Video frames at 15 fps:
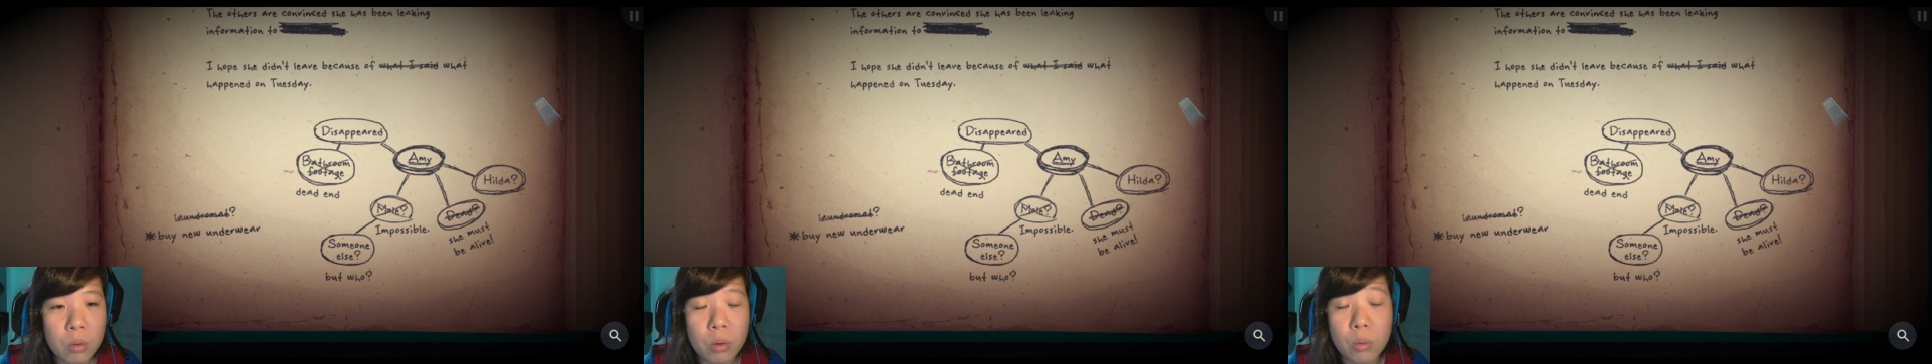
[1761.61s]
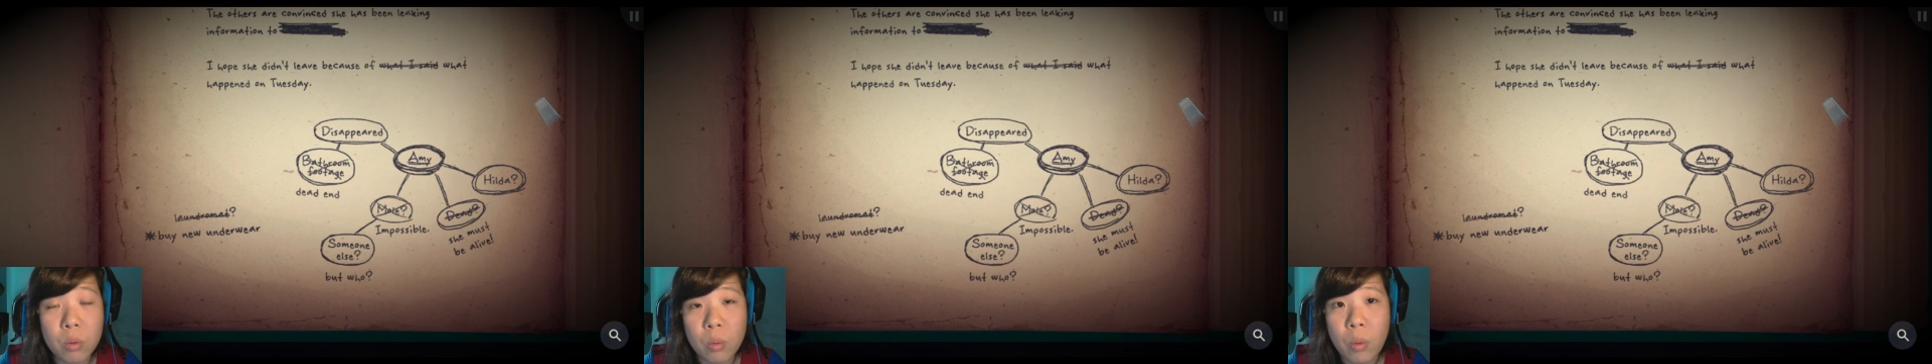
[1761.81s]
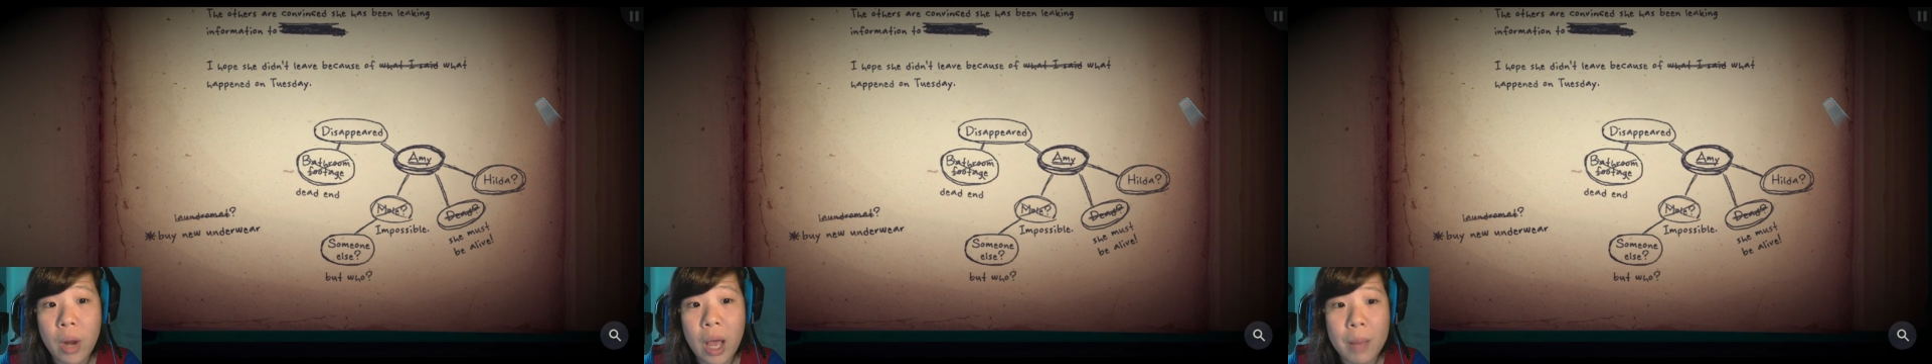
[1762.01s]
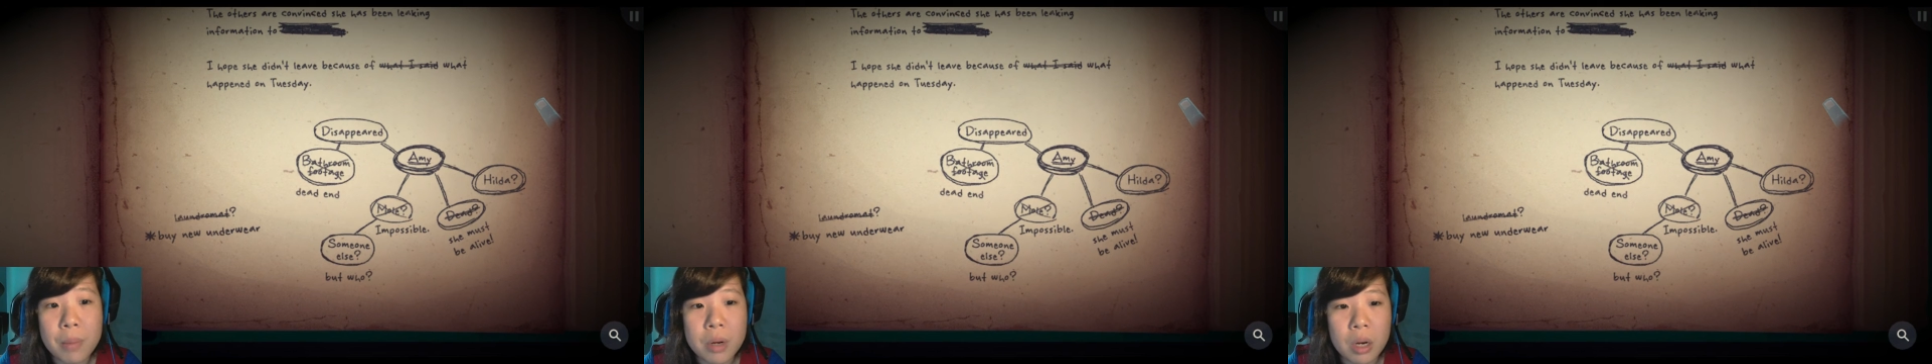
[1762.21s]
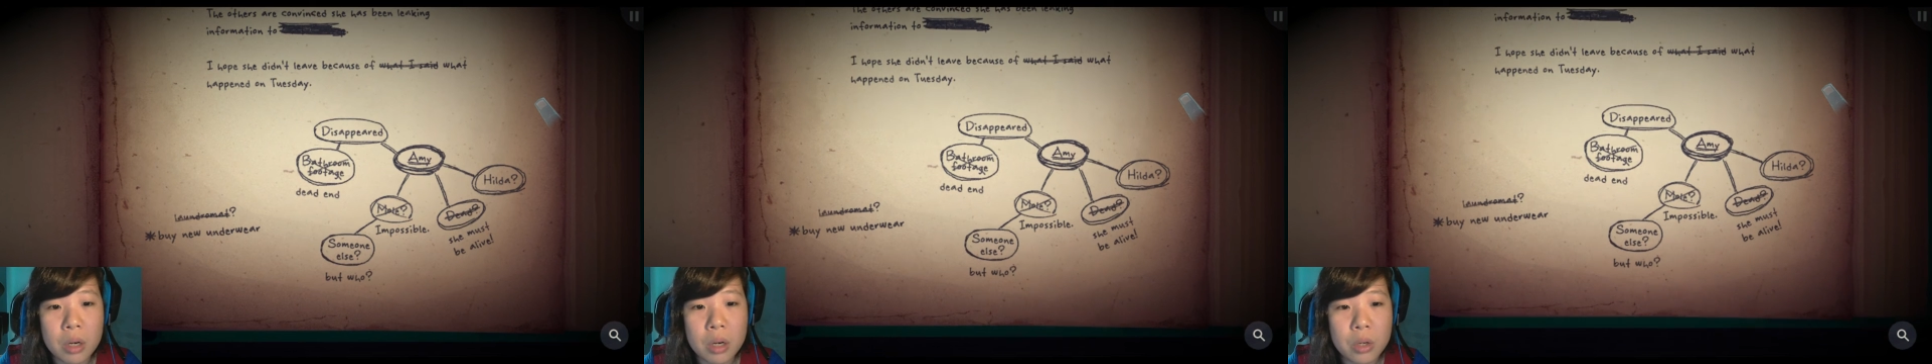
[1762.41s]
or what happened
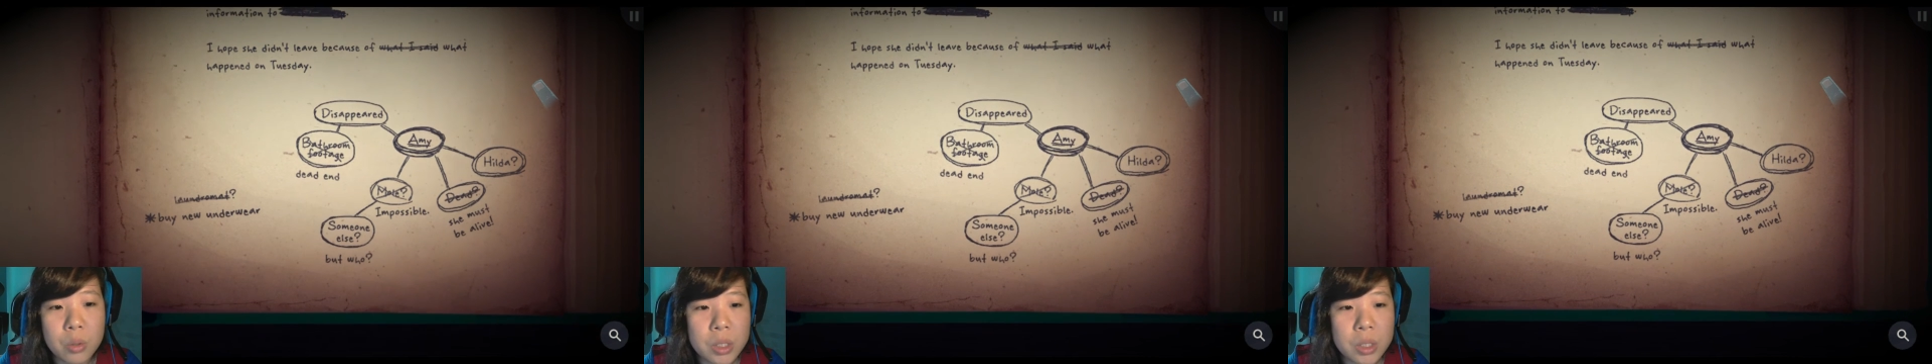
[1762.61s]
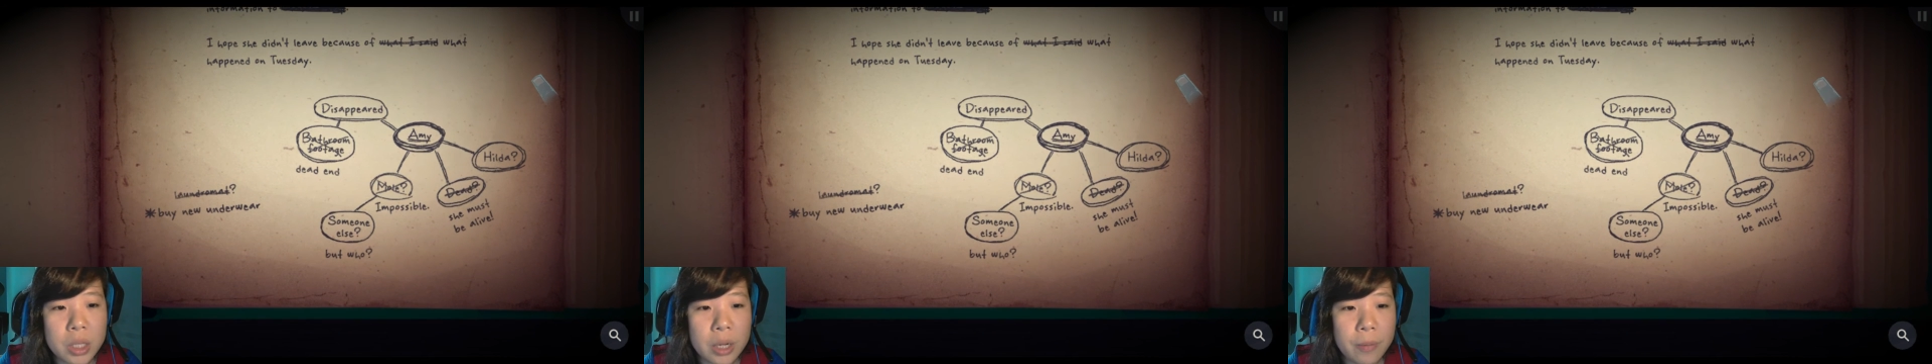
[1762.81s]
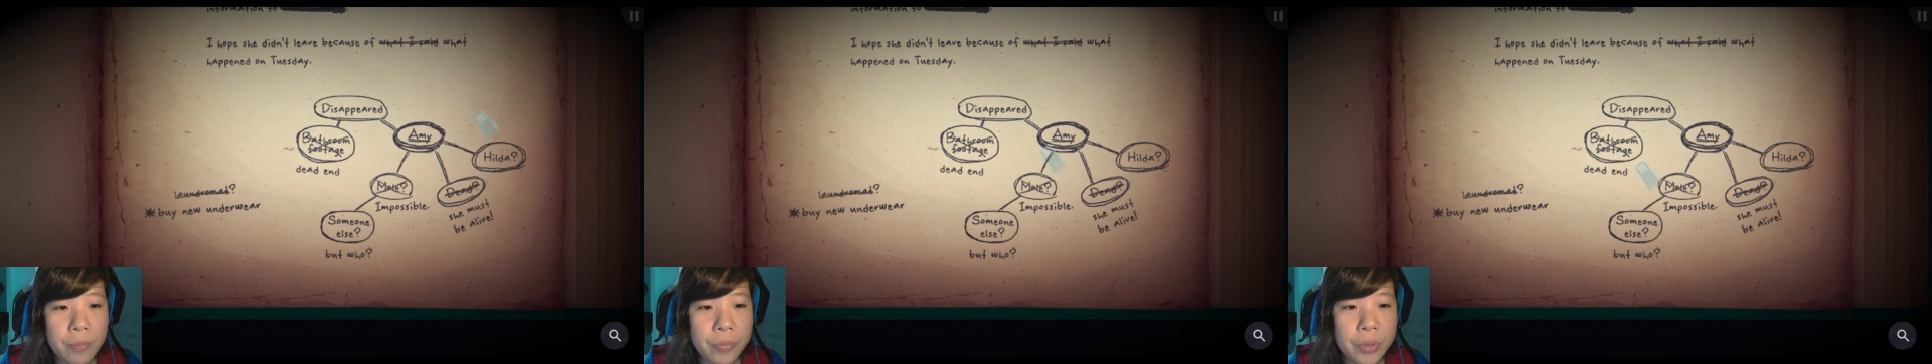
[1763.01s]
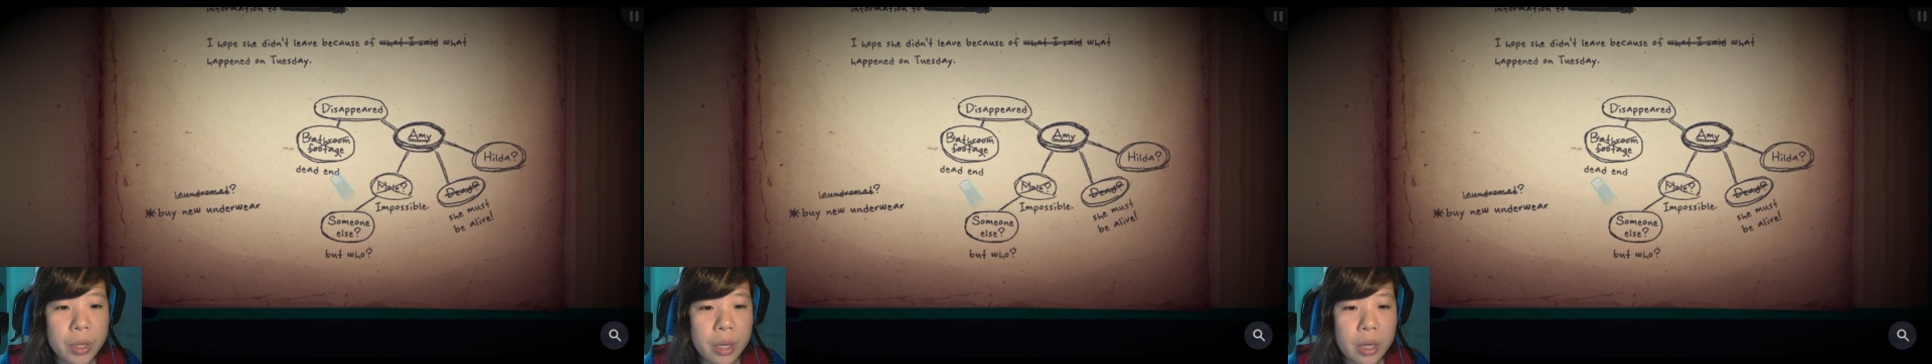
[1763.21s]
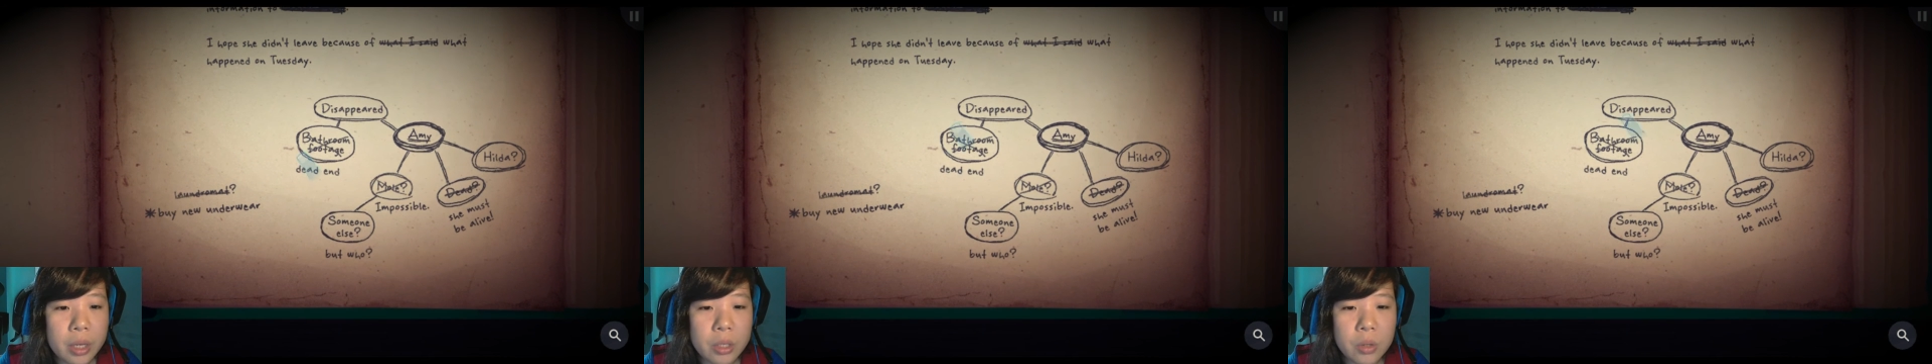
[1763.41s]
on Tuesday.
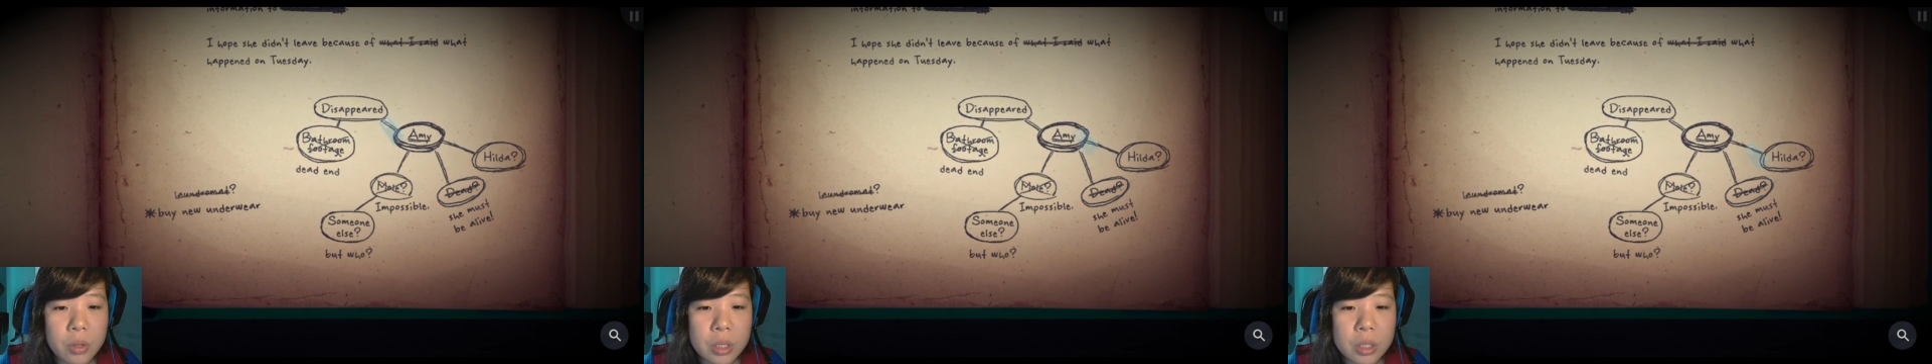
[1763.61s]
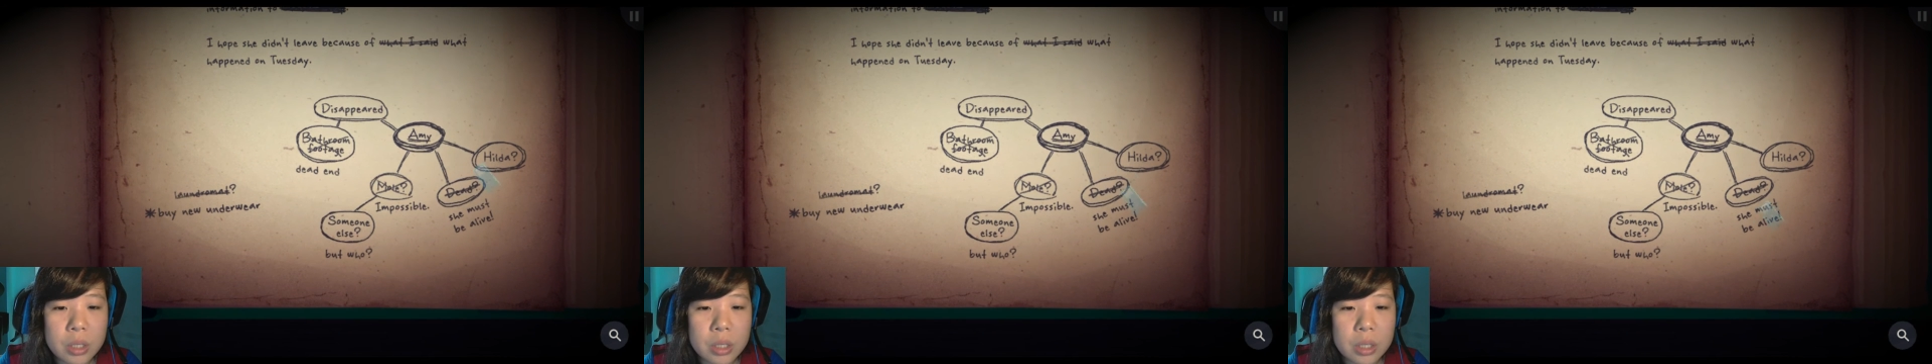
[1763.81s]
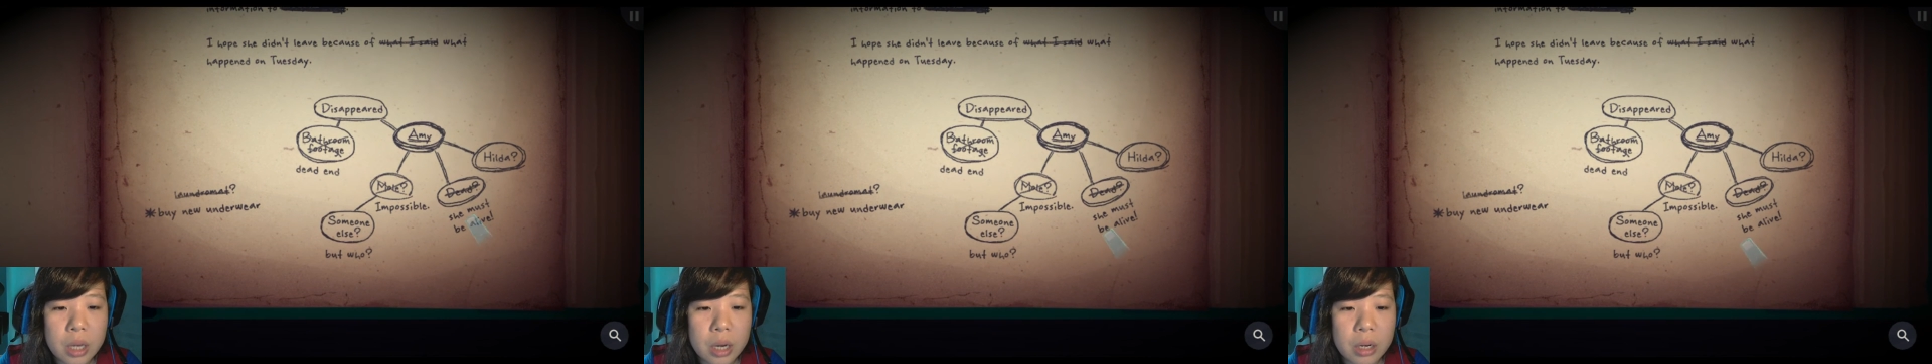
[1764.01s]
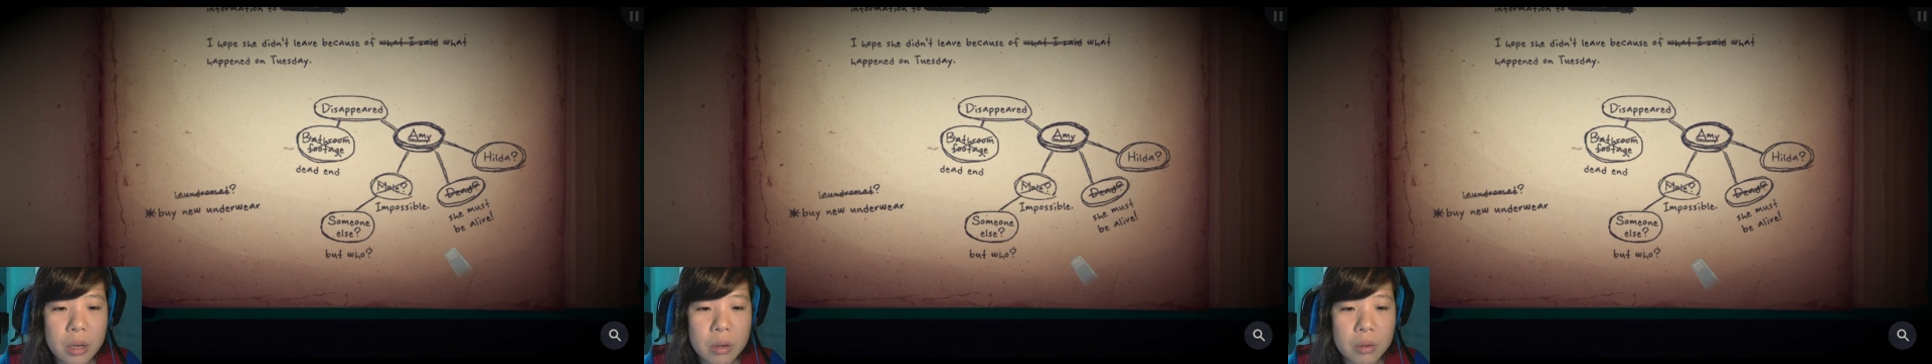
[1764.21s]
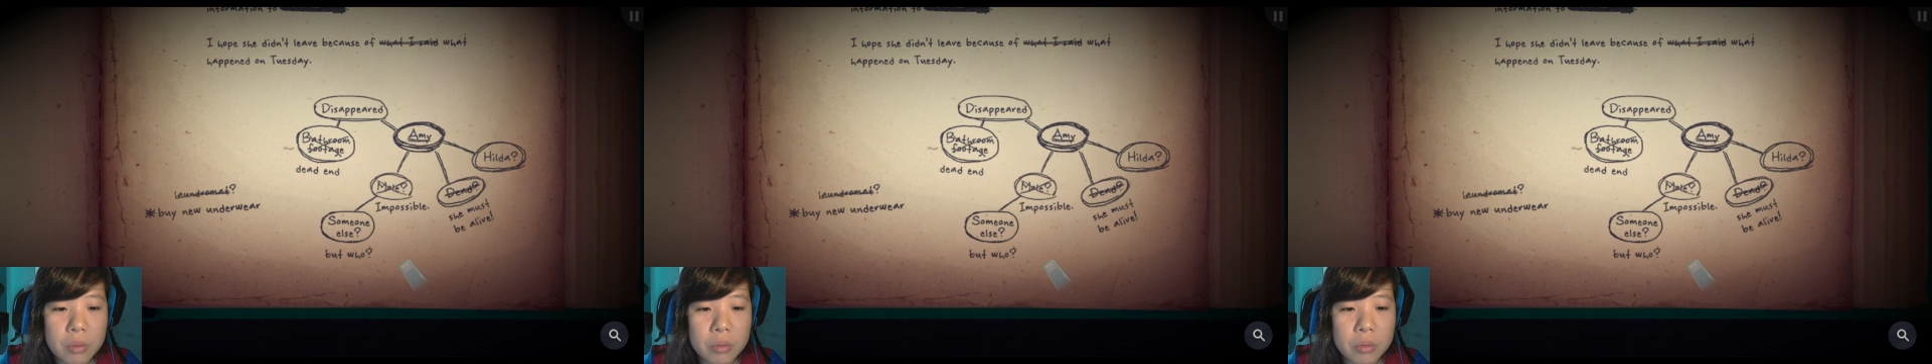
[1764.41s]
So this is kind of